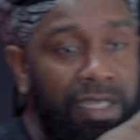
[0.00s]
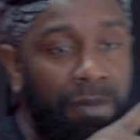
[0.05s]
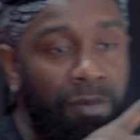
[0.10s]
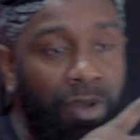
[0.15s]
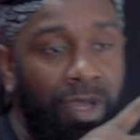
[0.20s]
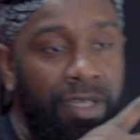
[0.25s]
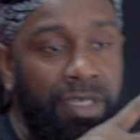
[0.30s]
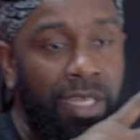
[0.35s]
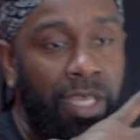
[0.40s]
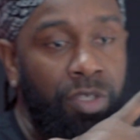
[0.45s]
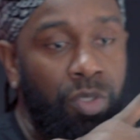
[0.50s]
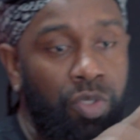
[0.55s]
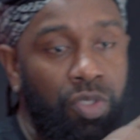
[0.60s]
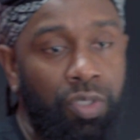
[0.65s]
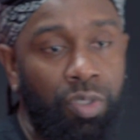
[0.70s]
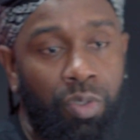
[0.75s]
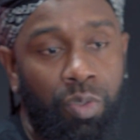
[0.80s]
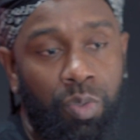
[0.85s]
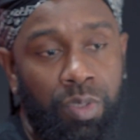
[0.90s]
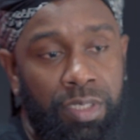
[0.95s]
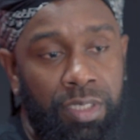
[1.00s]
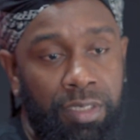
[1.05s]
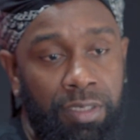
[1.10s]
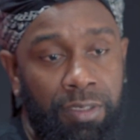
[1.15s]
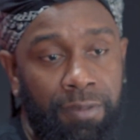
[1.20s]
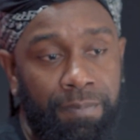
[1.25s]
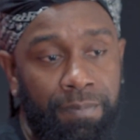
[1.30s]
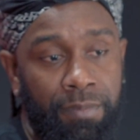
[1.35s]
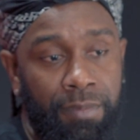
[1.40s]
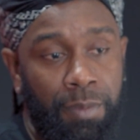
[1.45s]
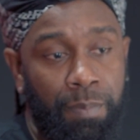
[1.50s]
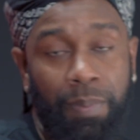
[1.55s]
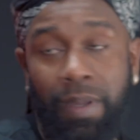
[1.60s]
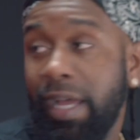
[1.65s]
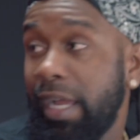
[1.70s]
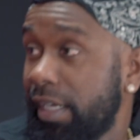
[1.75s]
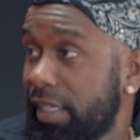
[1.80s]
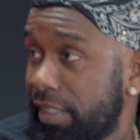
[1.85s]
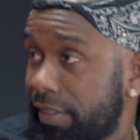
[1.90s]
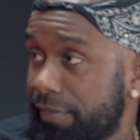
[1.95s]
name, right, I used to go to the
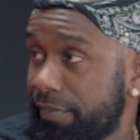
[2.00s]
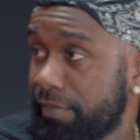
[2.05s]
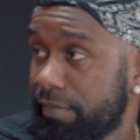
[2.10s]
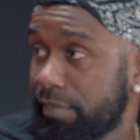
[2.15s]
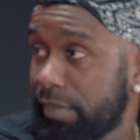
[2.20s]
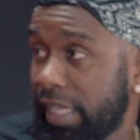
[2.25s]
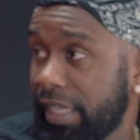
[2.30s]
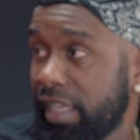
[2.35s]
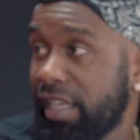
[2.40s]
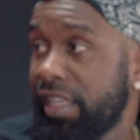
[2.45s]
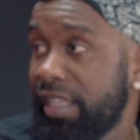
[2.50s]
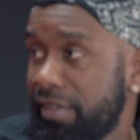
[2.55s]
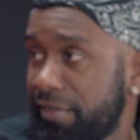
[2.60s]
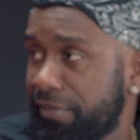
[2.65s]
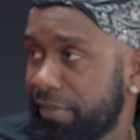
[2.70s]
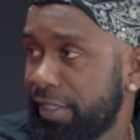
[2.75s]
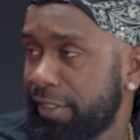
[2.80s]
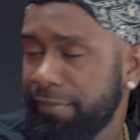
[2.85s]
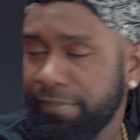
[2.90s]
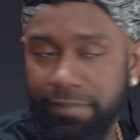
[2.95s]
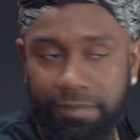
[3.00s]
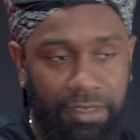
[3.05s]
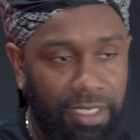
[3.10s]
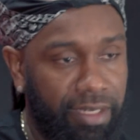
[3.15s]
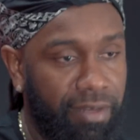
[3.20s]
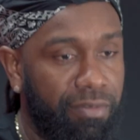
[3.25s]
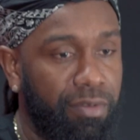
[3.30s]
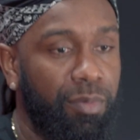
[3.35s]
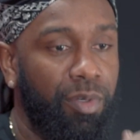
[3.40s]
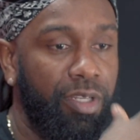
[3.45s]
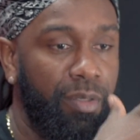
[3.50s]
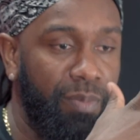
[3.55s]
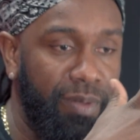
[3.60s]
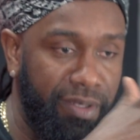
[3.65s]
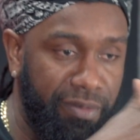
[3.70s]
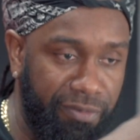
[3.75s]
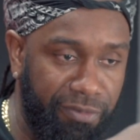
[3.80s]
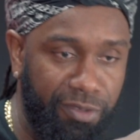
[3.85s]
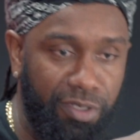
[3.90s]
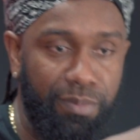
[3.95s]
park, mm-hmm, like in the evening, and mm-hmm, everybody
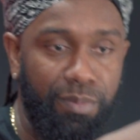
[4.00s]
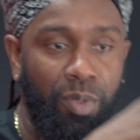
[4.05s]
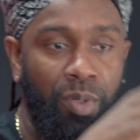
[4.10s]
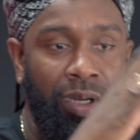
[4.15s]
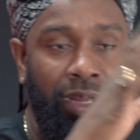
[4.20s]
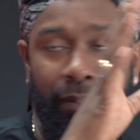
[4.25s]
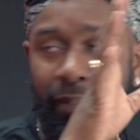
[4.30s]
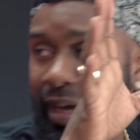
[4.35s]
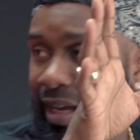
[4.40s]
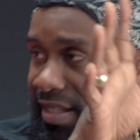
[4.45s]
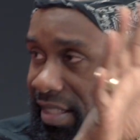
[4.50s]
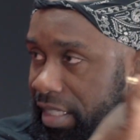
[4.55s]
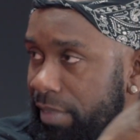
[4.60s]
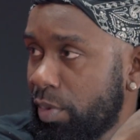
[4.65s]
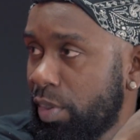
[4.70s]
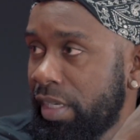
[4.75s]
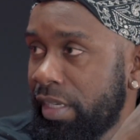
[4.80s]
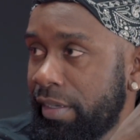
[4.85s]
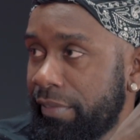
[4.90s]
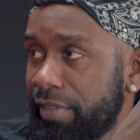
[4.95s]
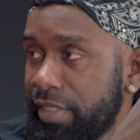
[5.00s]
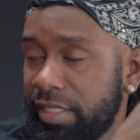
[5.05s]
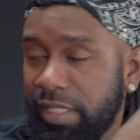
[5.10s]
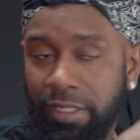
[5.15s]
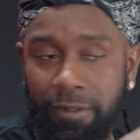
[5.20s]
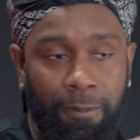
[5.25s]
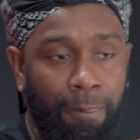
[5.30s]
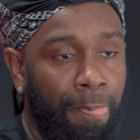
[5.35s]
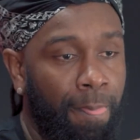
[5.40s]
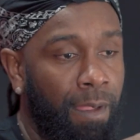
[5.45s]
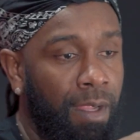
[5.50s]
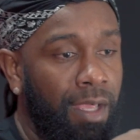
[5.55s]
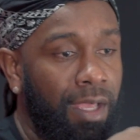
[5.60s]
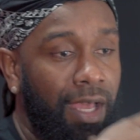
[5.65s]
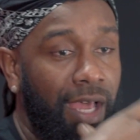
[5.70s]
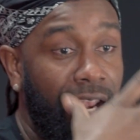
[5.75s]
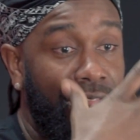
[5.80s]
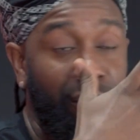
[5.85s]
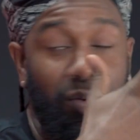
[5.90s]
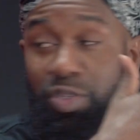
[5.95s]
playing football and basketball and everything.
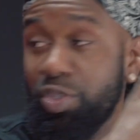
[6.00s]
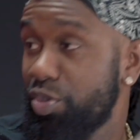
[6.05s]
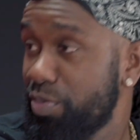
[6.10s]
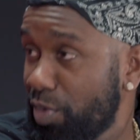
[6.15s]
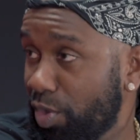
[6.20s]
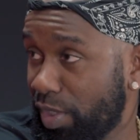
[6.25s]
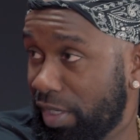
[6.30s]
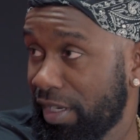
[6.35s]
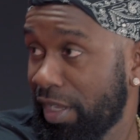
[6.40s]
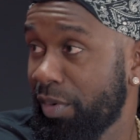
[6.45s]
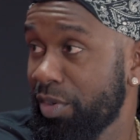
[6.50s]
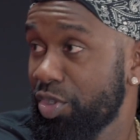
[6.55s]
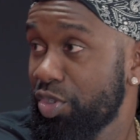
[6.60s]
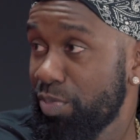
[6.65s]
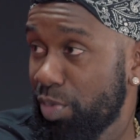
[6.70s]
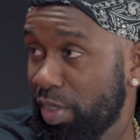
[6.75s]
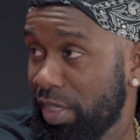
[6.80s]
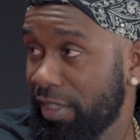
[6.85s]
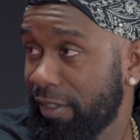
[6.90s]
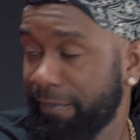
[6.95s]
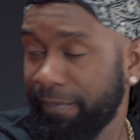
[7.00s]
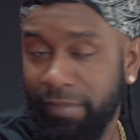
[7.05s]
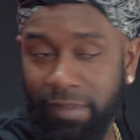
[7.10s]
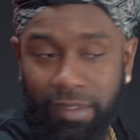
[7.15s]
Mm-hmm. And I was smaller.